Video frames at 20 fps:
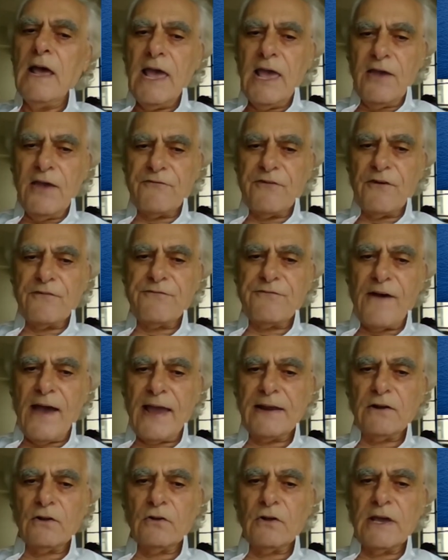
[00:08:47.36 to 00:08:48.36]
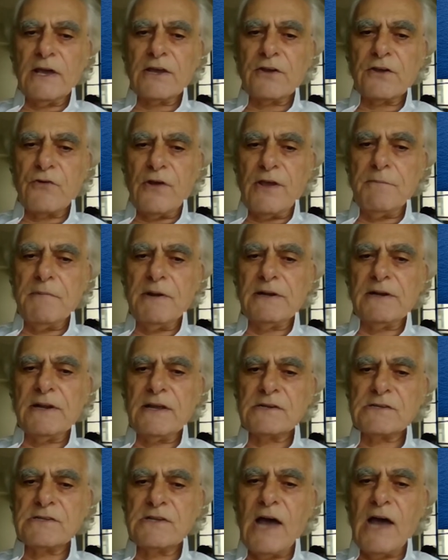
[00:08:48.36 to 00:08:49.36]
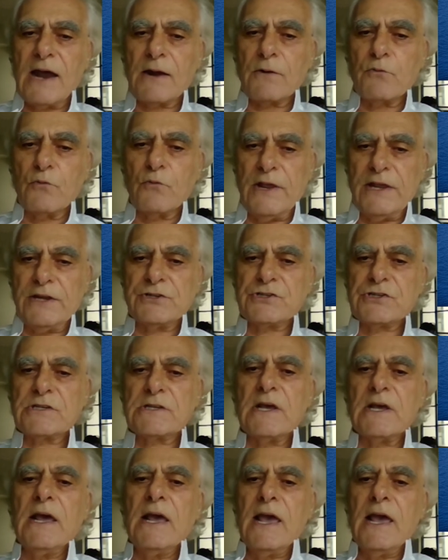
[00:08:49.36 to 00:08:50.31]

if a final agreement is not reached